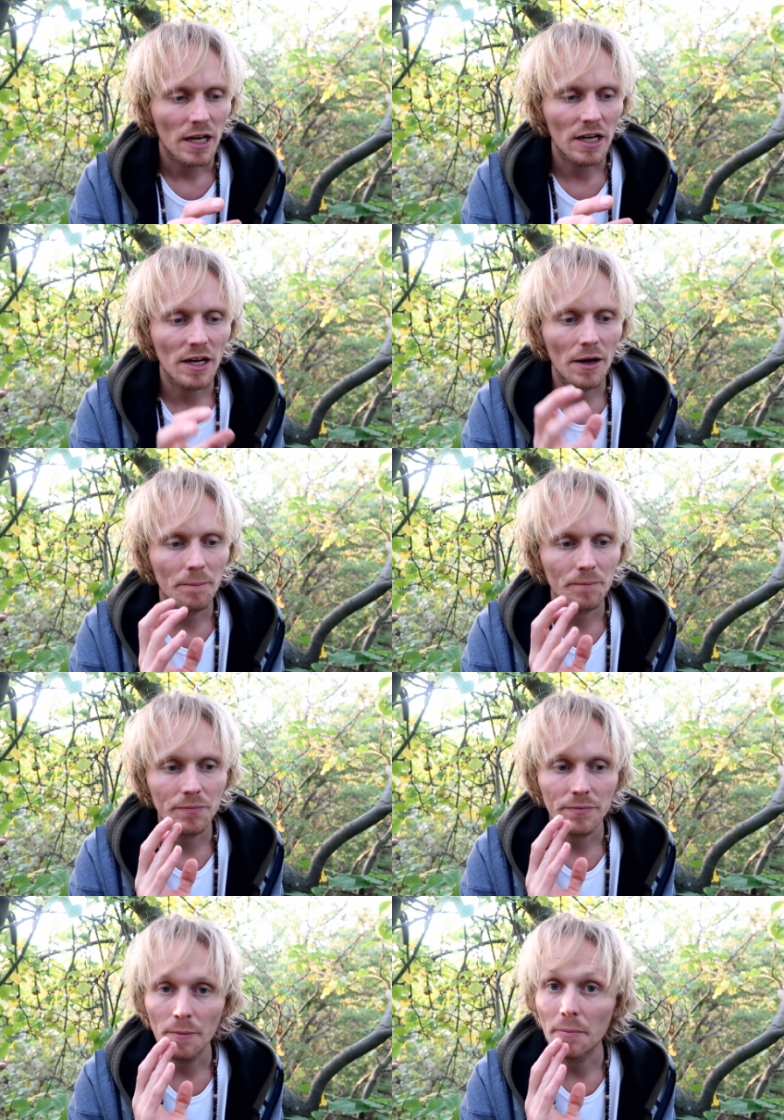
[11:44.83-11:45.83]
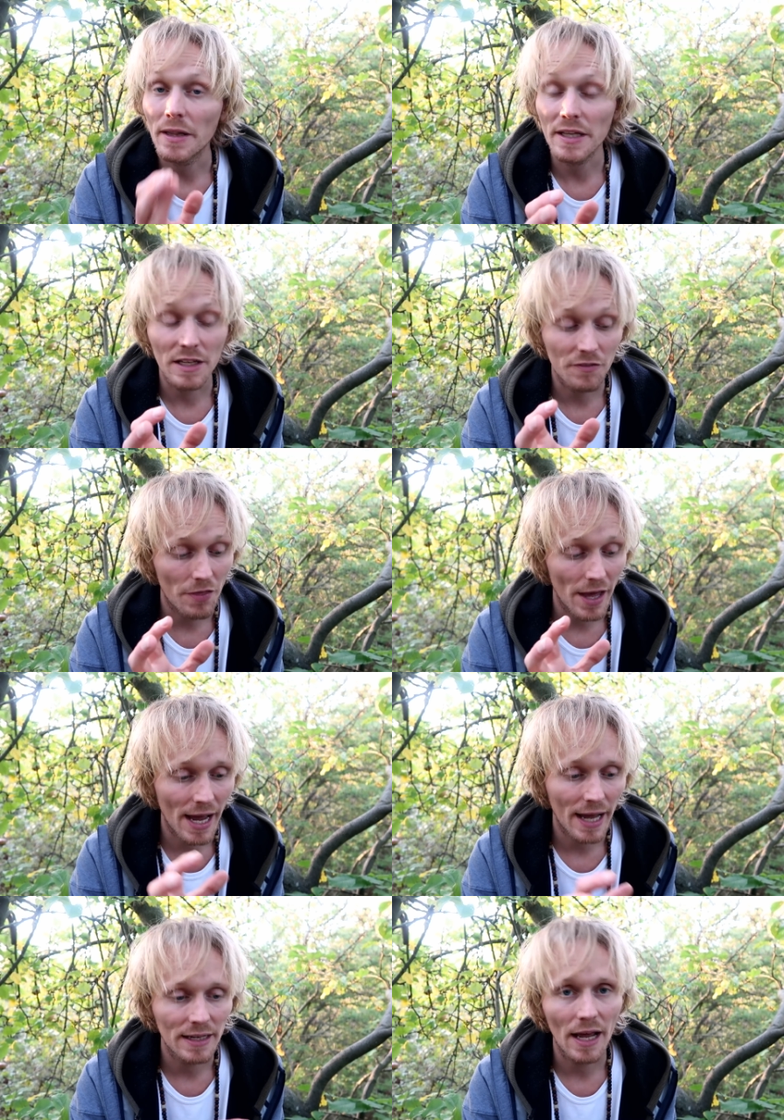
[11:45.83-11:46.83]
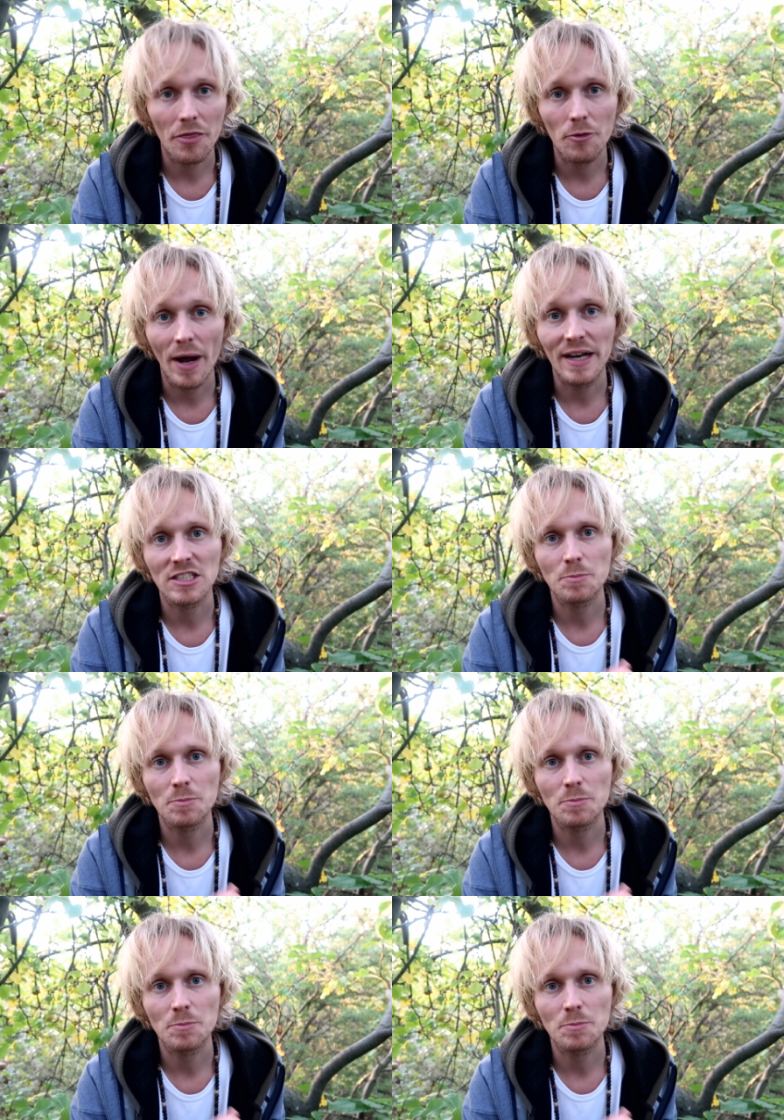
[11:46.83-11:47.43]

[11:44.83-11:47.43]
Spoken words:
believe that arthritis,